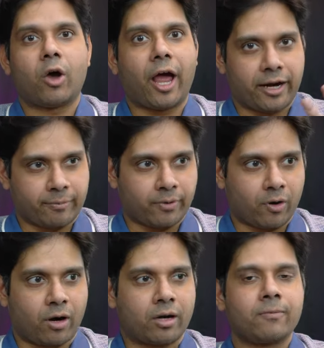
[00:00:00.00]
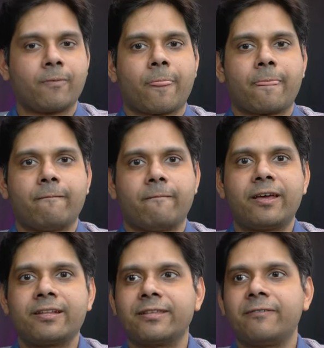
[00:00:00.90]
and abroad
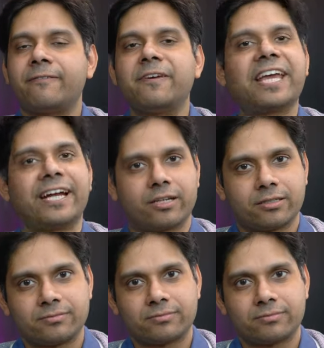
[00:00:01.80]
where they fake it.